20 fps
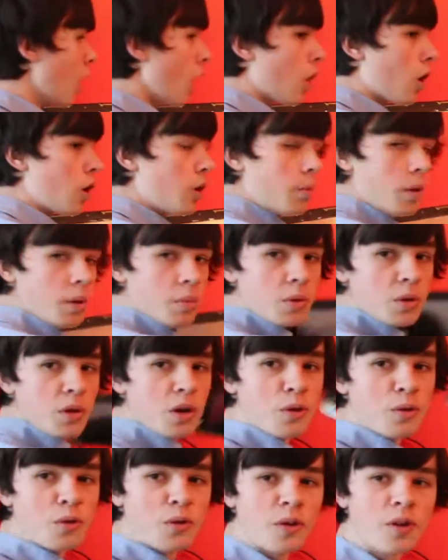A lot of people
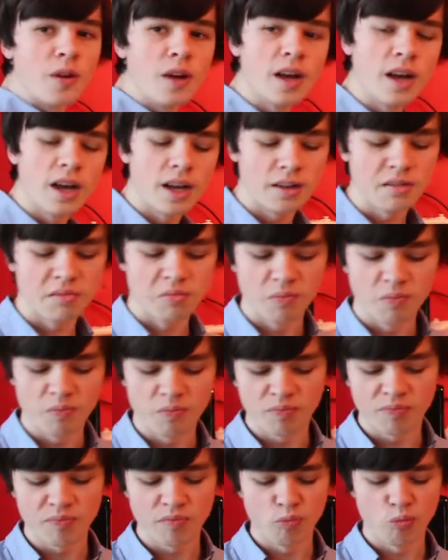don't uh,
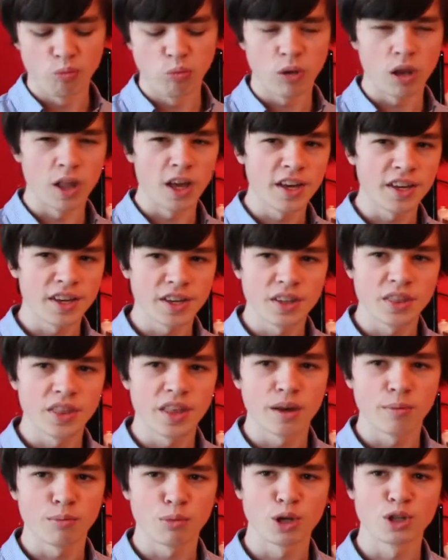like it
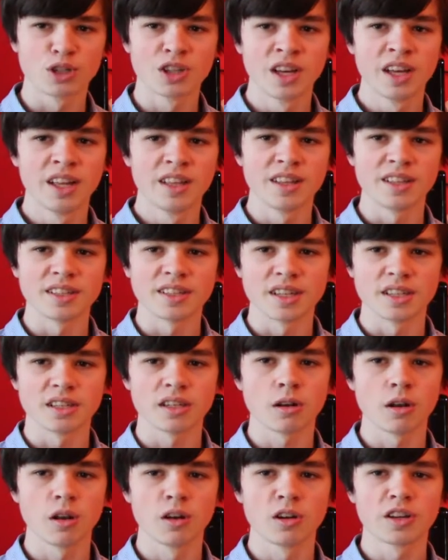that much. They say it's
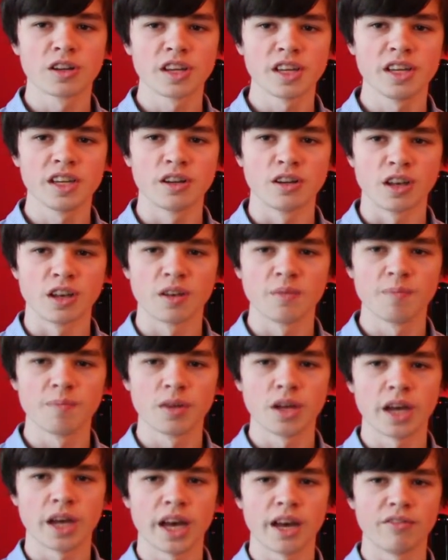clunky and
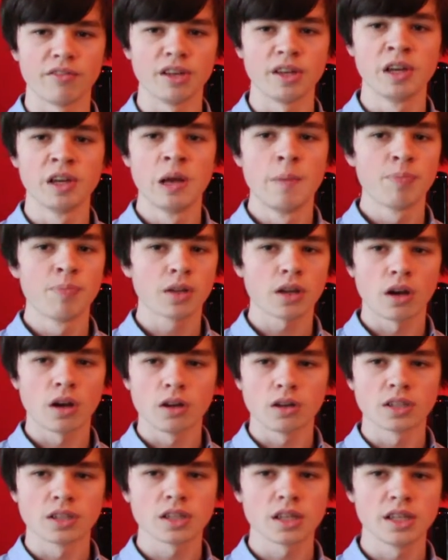heavy.
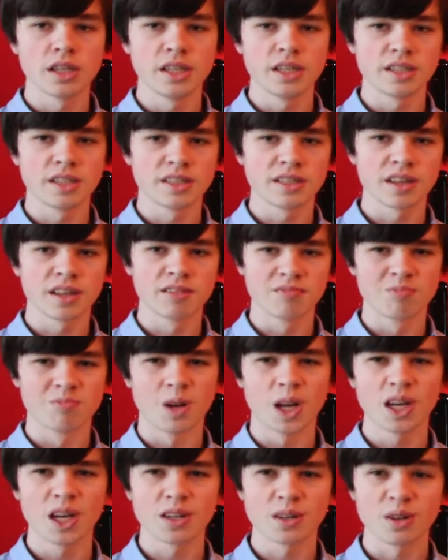Honestly, it's like
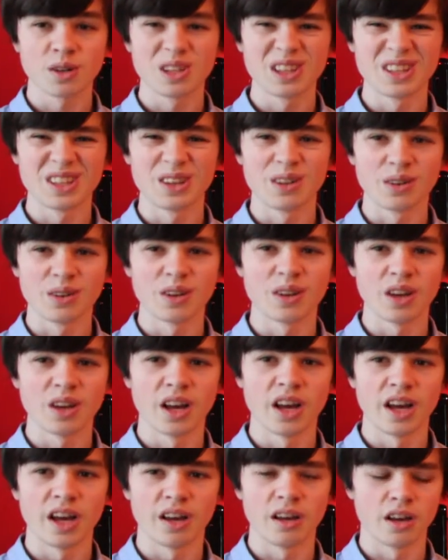lighter than
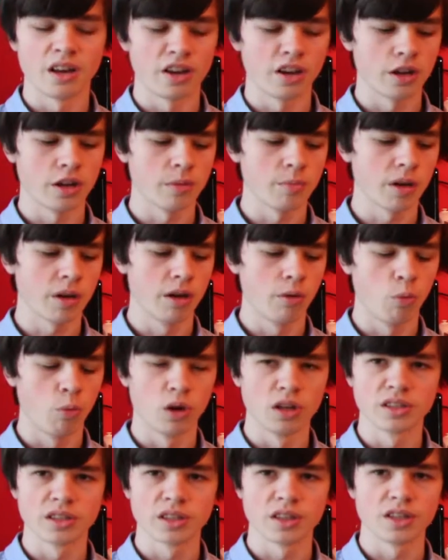uh, an iPad
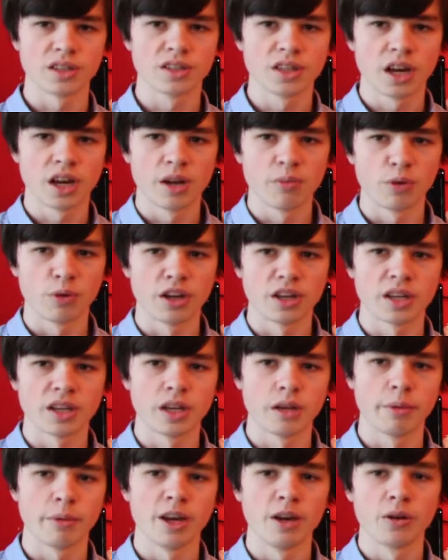was at the time when it
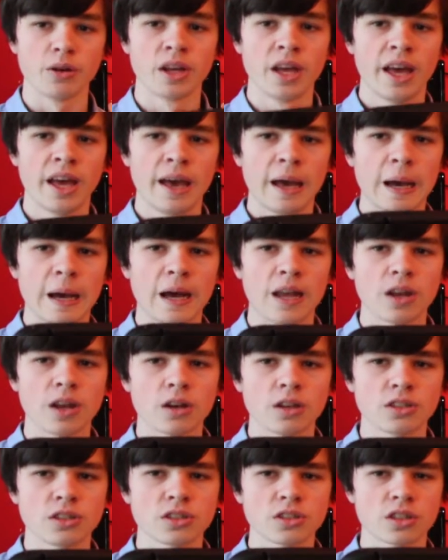came out. And
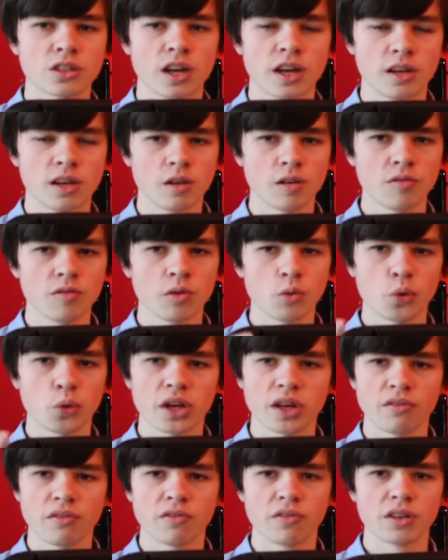I just, I love the
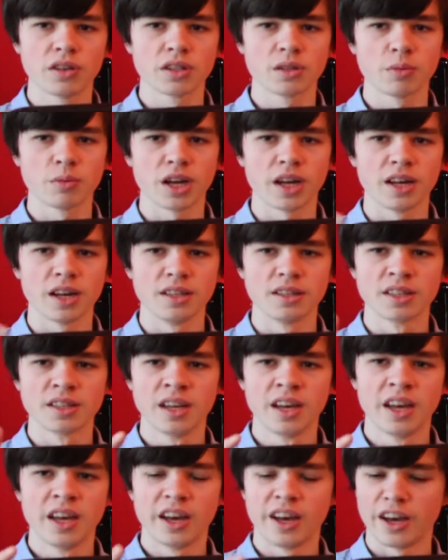way it fits my hands.
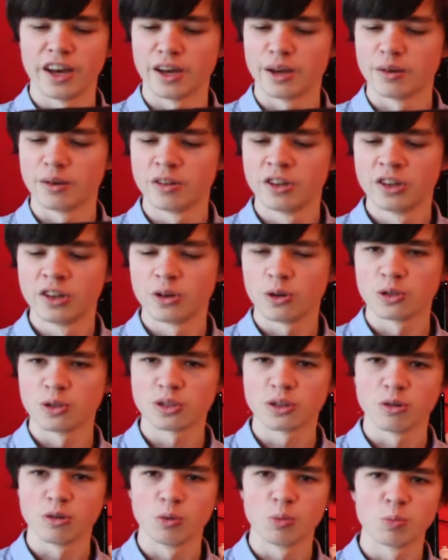Uh,
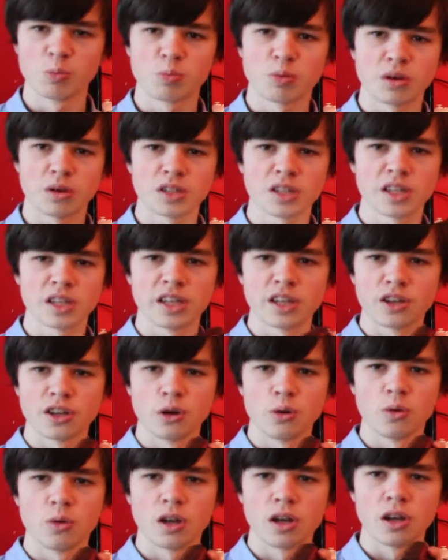also, personally, I
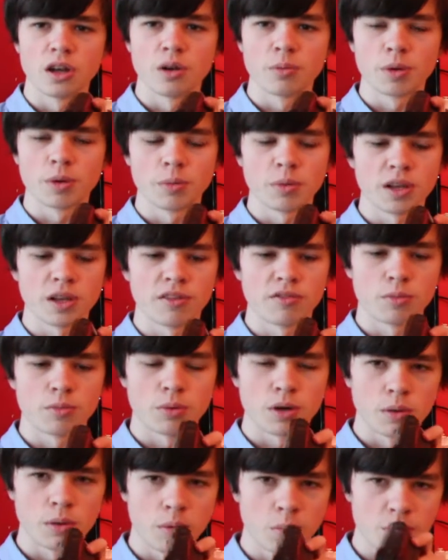know a lot of people have a
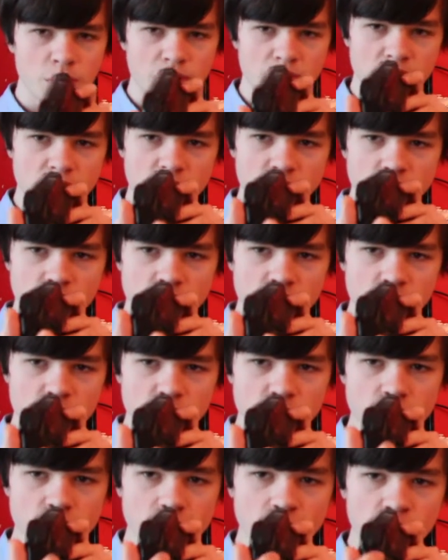problem with this uh,
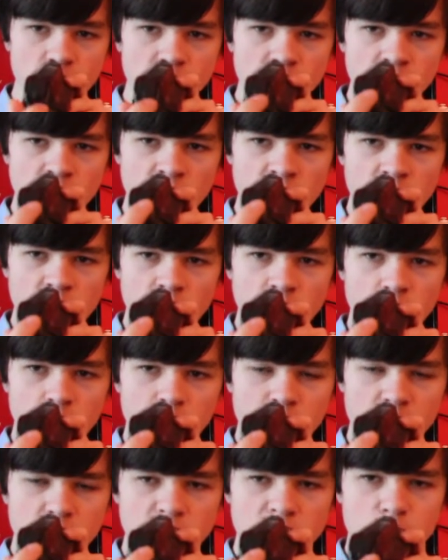shelf
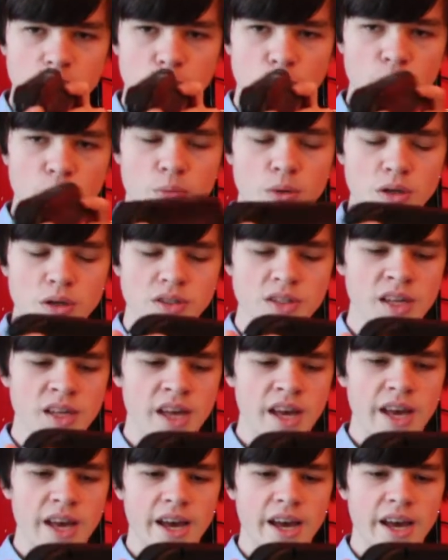up to these bumpers.